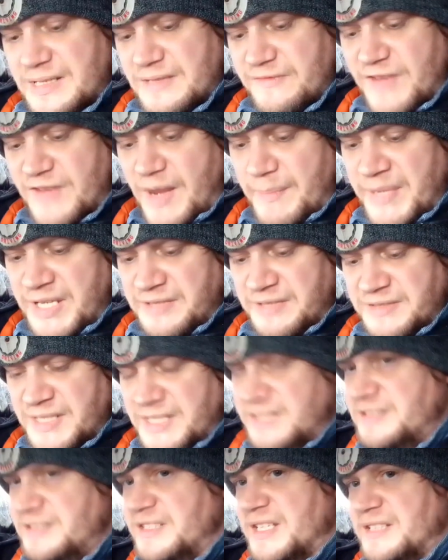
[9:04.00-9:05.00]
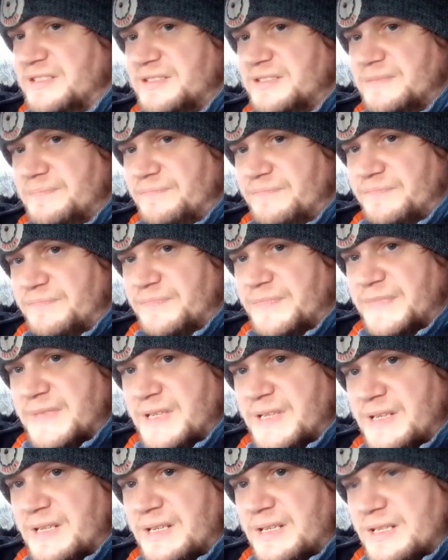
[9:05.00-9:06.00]
if that makes any sense.
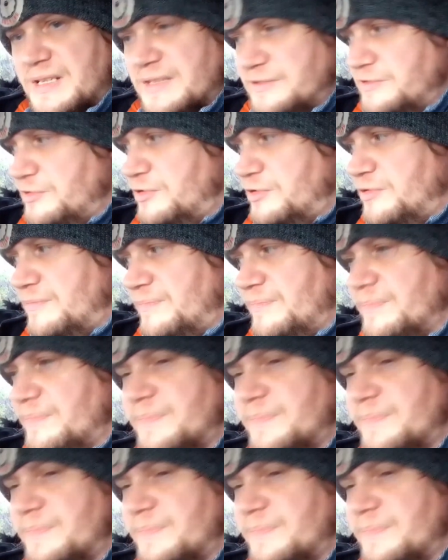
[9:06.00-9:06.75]
So